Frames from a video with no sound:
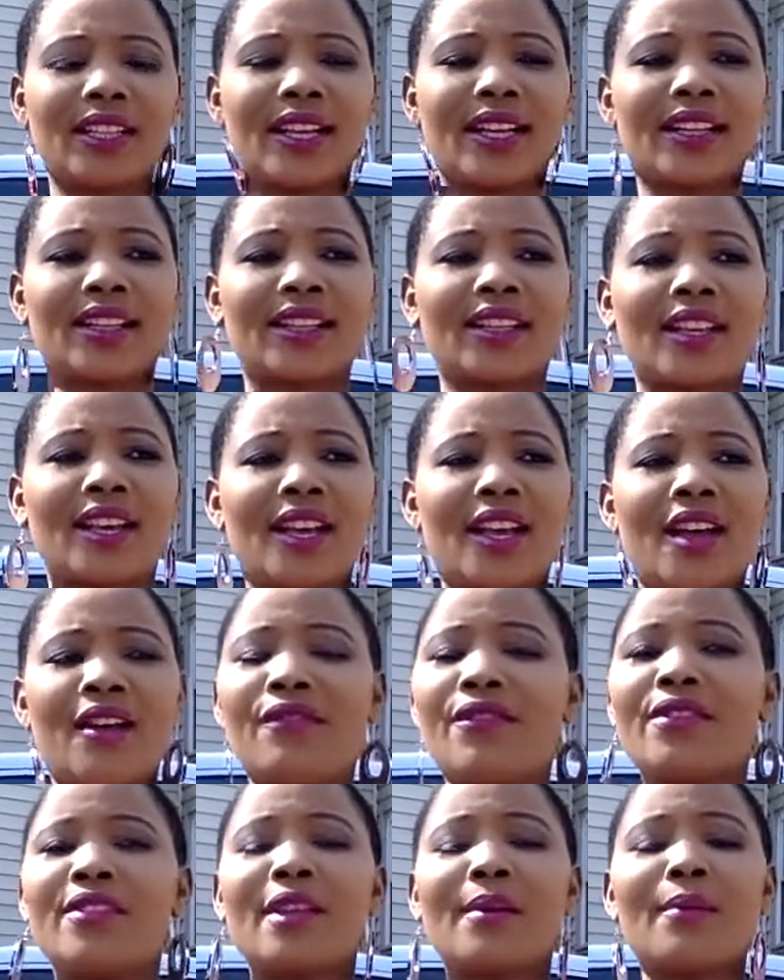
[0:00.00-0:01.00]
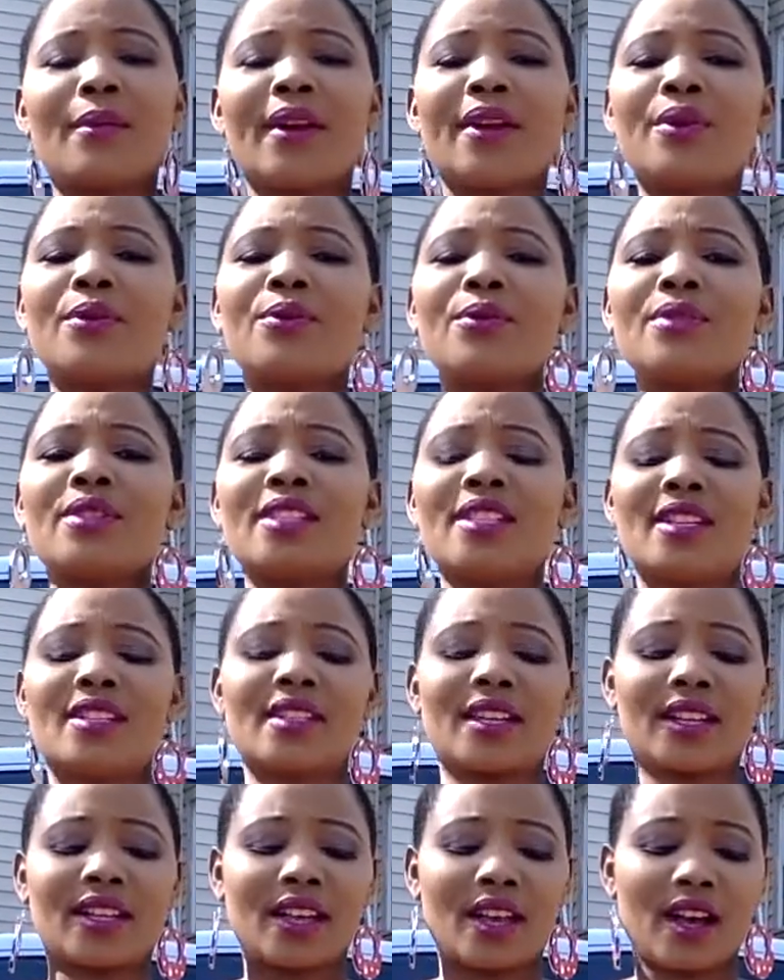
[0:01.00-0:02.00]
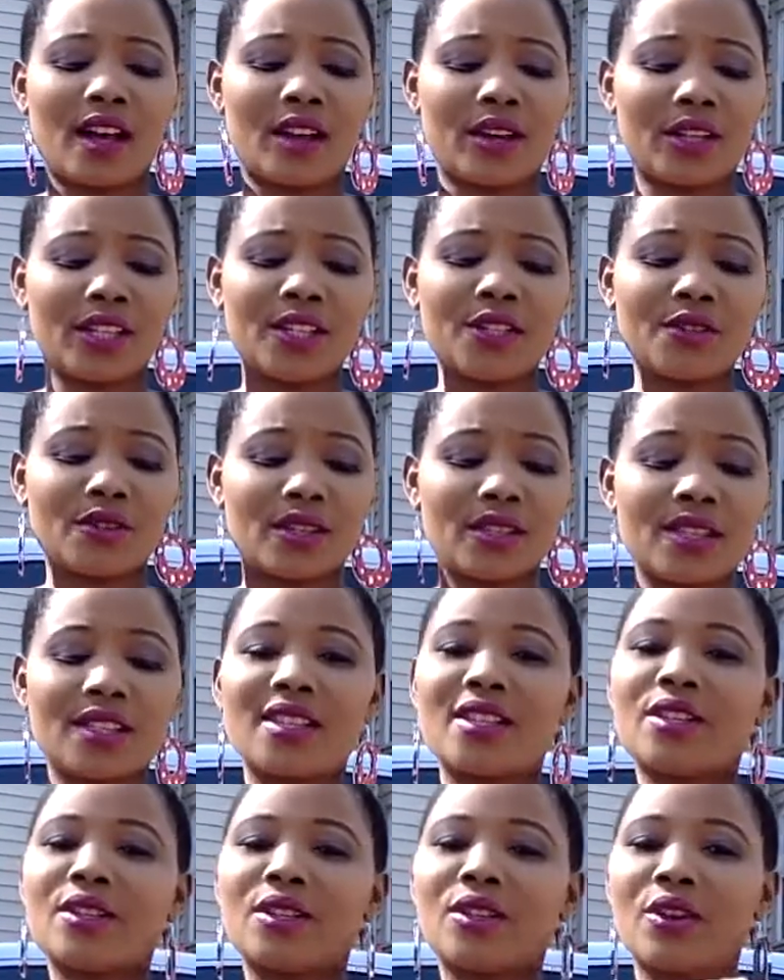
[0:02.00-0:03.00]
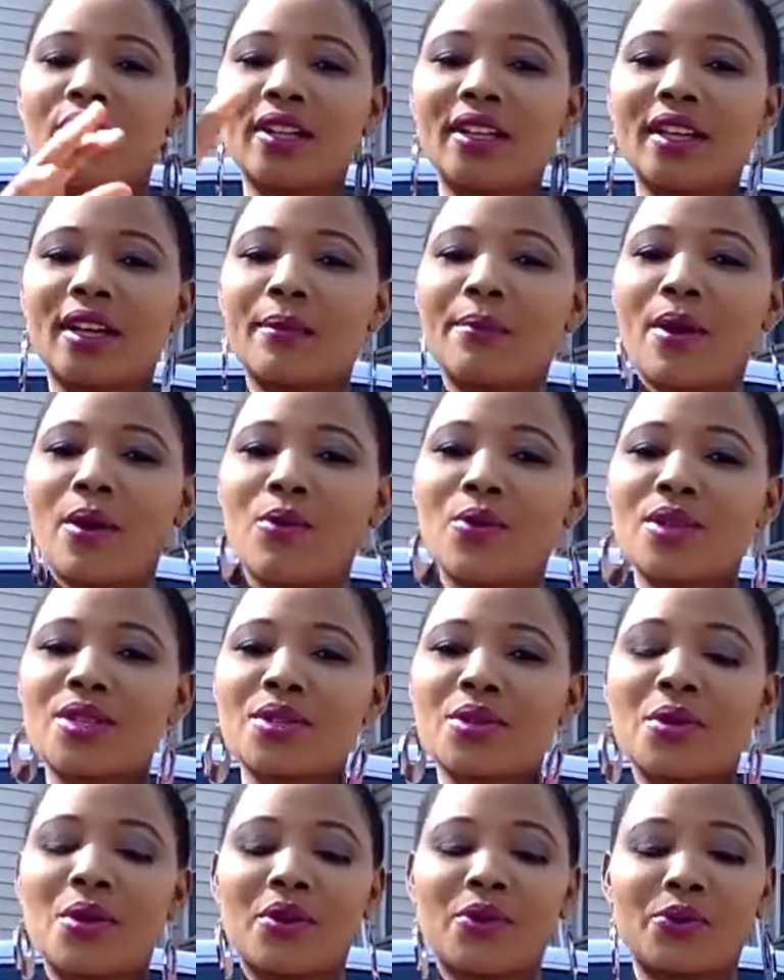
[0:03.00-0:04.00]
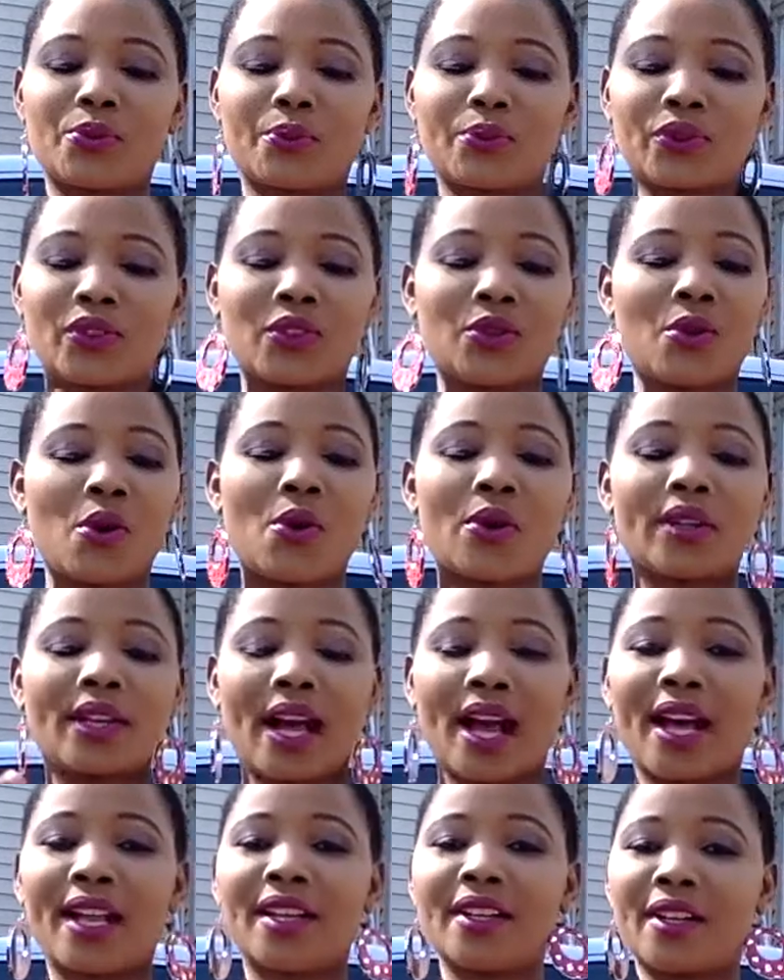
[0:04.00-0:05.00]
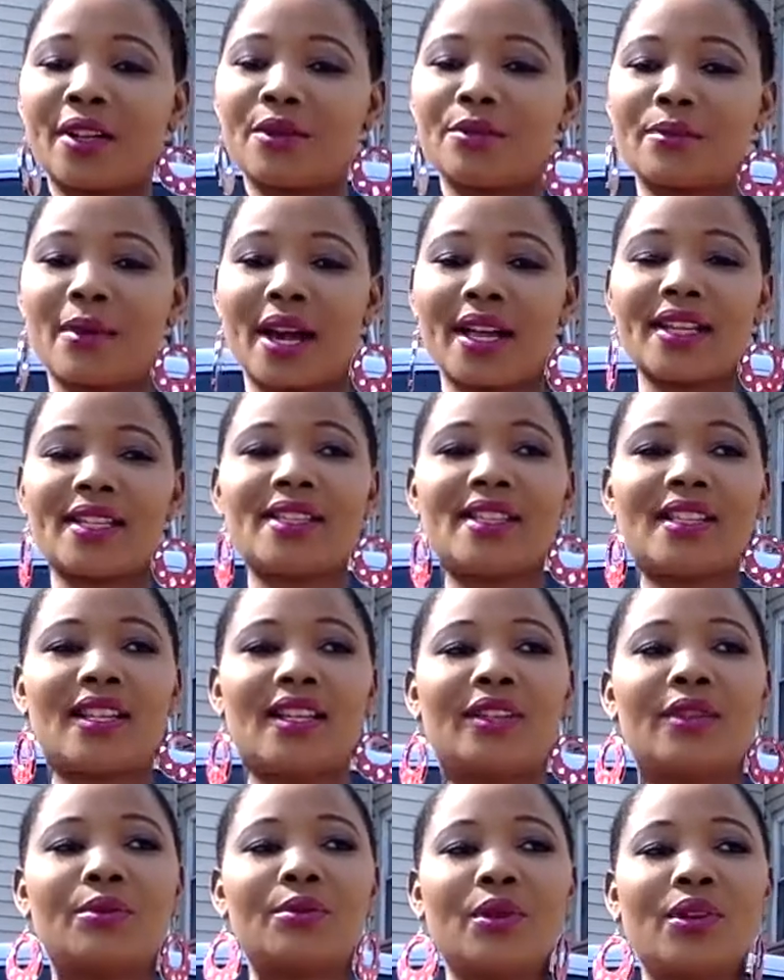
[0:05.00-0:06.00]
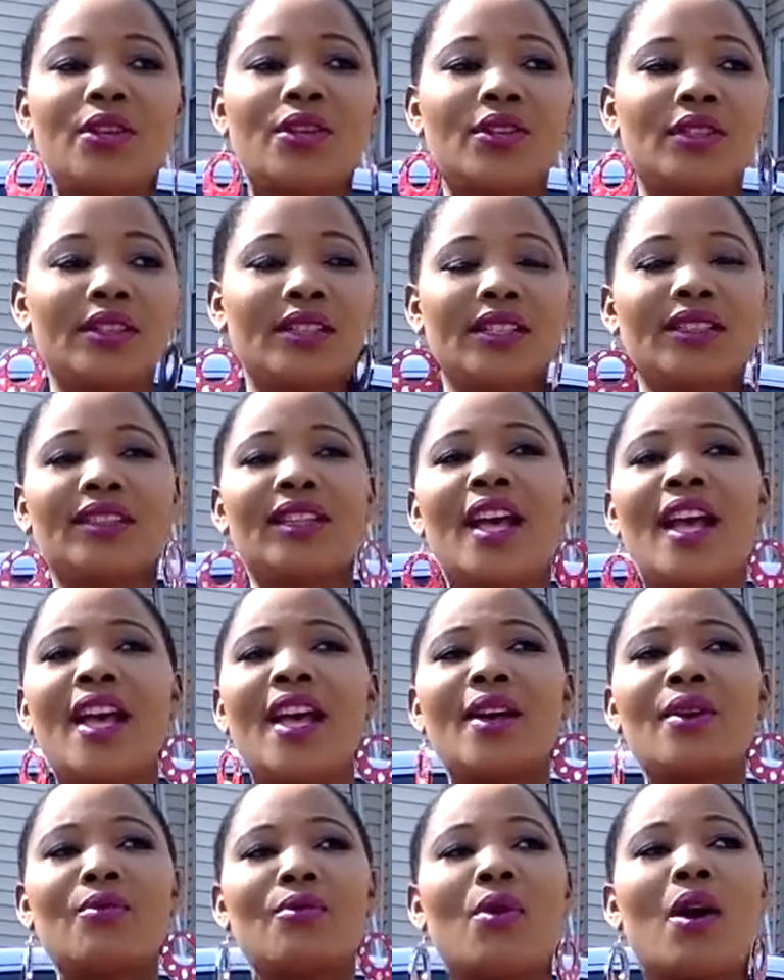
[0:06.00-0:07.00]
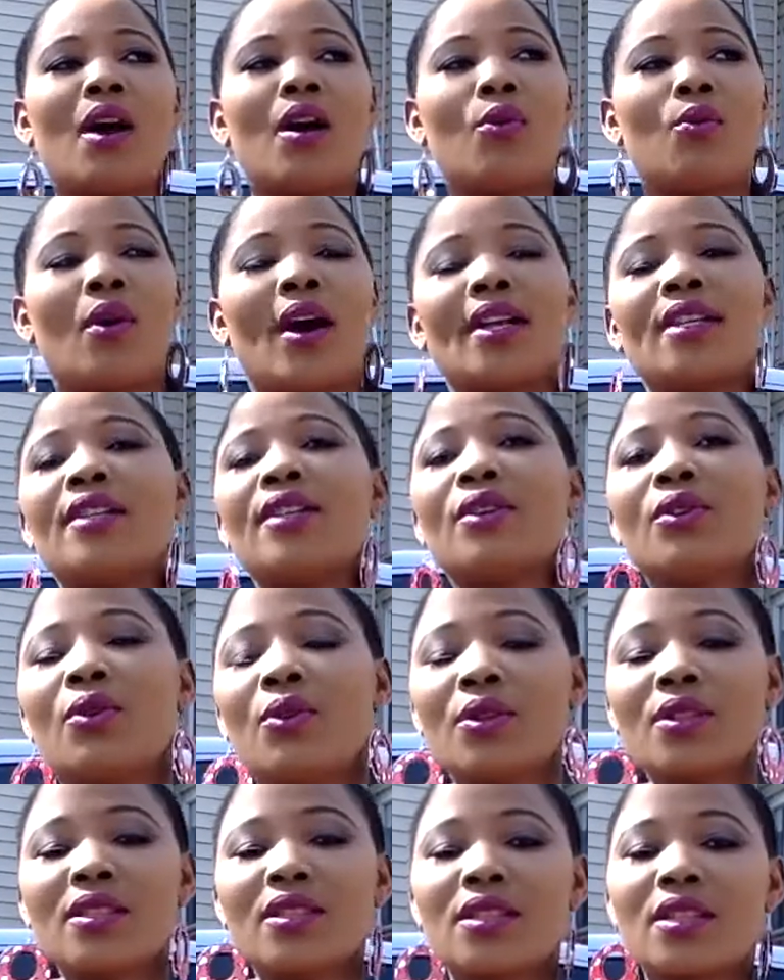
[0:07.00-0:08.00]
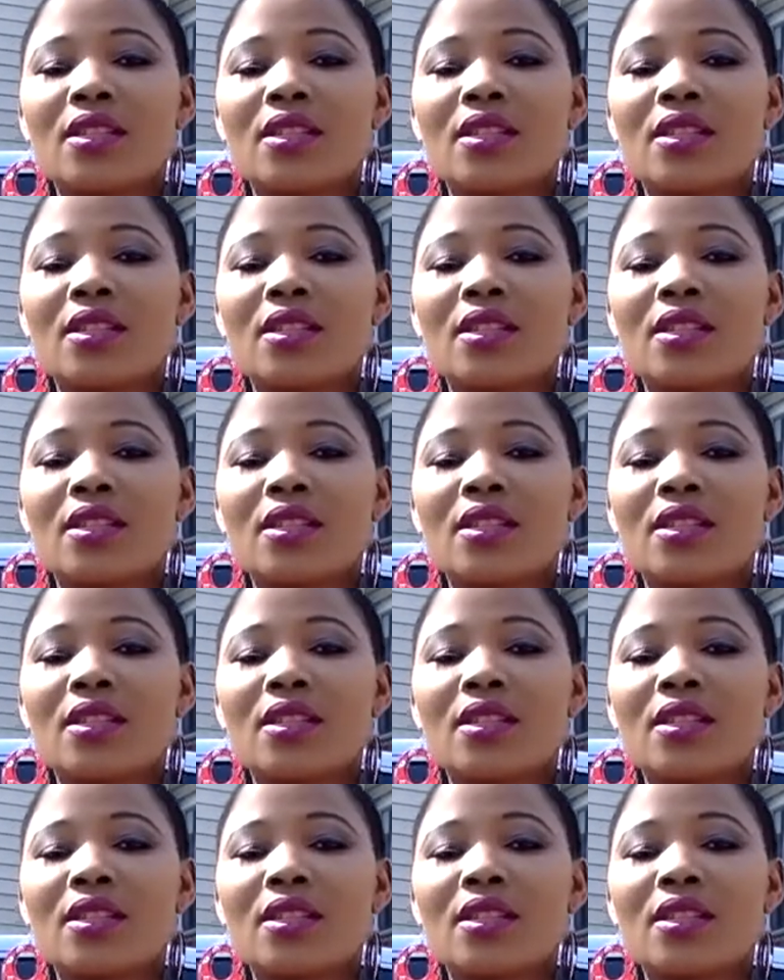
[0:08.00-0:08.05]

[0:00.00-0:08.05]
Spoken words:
Like for someone who's just like interested in learning about what's going on in the humanity in the world, and watching for